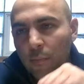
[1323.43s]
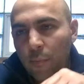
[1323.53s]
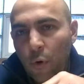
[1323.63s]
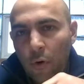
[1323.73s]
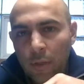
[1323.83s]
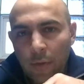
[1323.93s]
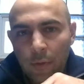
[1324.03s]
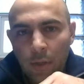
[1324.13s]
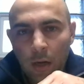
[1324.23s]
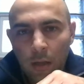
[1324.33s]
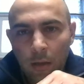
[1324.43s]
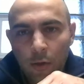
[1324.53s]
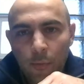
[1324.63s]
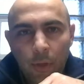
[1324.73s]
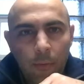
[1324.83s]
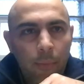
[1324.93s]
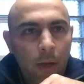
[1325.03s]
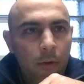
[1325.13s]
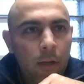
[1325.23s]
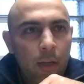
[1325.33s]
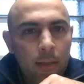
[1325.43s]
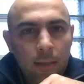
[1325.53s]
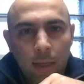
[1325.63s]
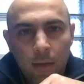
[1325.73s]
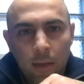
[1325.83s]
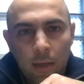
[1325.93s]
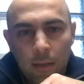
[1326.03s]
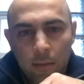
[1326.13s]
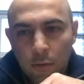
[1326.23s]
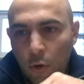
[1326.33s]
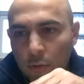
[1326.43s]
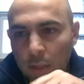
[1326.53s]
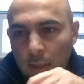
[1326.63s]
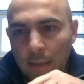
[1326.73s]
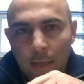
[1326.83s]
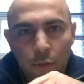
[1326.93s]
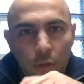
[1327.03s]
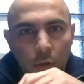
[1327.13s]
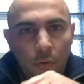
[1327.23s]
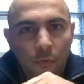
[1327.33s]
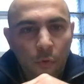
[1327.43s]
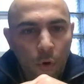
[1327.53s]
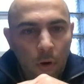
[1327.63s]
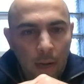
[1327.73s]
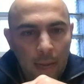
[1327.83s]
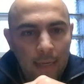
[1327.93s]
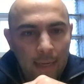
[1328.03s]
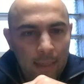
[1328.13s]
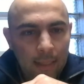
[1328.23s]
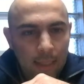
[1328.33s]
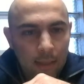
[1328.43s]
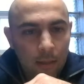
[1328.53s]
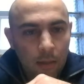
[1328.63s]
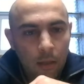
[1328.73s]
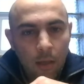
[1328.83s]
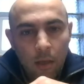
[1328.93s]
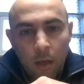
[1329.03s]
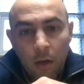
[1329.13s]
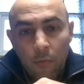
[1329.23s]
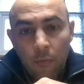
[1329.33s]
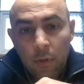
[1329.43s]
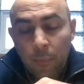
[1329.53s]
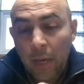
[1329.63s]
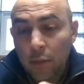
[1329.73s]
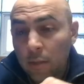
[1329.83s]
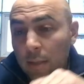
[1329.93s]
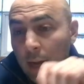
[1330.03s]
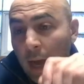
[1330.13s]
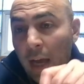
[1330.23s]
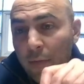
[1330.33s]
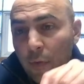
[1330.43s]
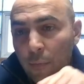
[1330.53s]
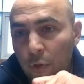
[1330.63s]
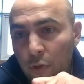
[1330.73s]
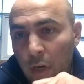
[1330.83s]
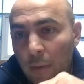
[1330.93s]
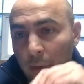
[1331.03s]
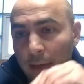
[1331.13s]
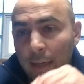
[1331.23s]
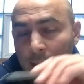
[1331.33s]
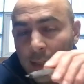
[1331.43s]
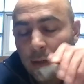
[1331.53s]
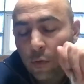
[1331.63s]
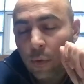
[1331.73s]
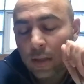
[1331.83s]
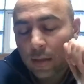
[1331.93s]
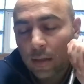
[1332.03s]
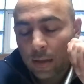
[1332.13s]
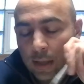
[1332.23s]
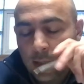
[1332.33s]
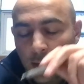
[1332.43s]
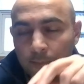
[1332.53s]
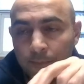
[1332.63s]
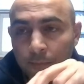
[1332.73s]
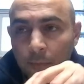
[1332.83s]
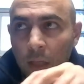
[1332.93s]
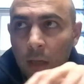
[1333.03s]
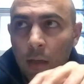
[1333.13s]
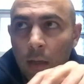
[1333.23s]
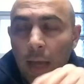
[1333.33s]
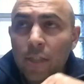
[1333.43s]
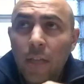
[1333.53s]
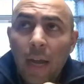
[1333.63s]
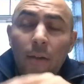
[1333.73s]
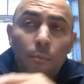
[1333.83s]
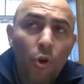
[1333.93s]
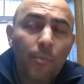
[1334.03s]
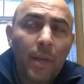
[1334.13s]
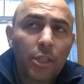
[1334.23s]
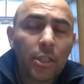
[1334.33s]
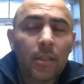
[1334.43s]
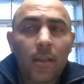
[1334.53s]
important that we talk a little bit about the dosing schedule for NAD. The patients that I've prescribed NAD with the actually, I have more patients